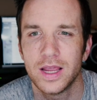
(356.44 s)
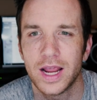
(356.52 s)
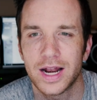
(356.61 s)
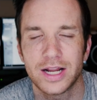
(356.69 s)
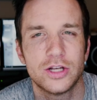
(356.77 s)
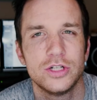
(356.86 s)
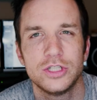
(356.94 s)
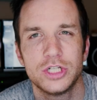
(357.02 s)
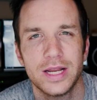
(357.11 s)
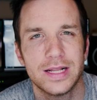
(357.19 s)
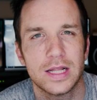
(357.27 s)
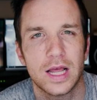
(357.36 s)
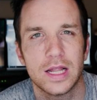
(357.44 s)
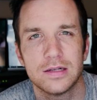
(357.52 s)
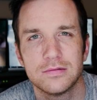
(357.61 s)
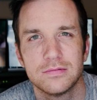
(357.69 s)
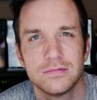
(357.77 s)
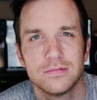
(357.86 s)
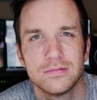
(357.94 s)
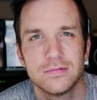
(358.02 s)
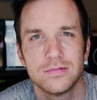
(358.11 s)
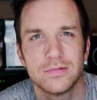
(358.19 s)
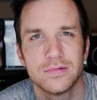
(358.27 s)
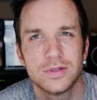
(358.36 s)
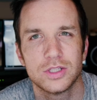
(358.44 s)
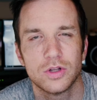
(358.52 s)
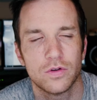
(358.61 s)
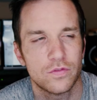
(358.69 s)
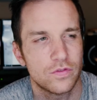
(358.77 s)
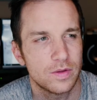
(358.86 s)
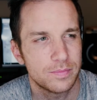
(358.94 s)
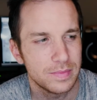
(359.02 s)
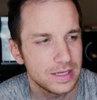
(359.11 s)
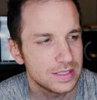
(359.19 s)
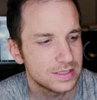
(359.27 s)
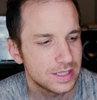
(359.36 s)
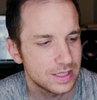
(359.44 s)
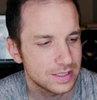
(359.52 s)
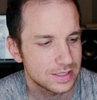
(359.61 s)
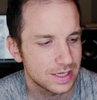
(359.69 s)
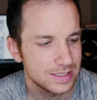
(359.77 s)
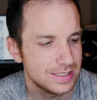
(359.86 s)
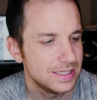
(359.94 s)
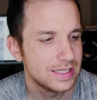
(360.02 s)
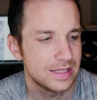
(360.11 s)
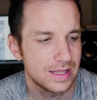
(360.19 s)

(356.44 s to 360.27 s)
and I couldn't shake that. So it flipped me into this idea